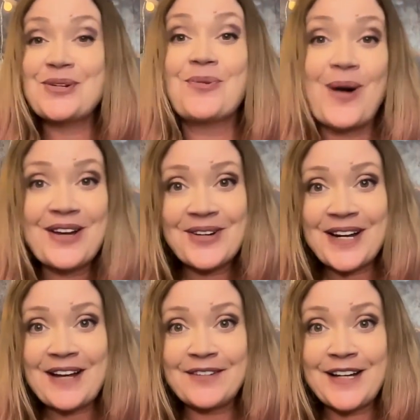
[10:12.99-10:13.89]
You know why you're
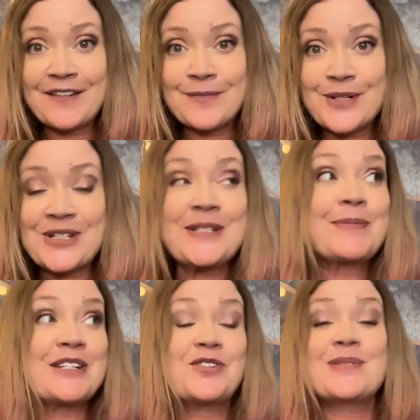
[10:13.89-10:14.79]
going to have a lot of emotions?
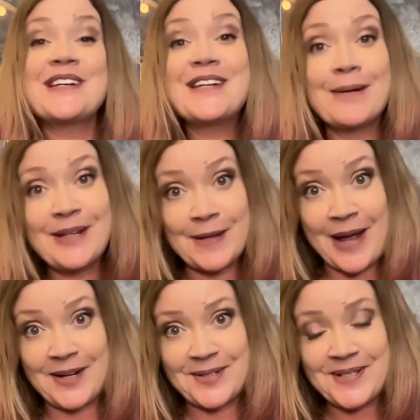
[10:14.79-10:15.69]
Because you've been numbing them
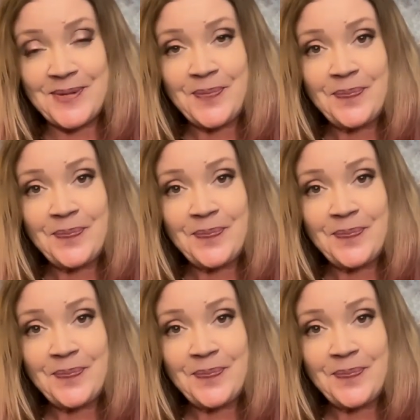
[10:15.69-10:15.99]
out.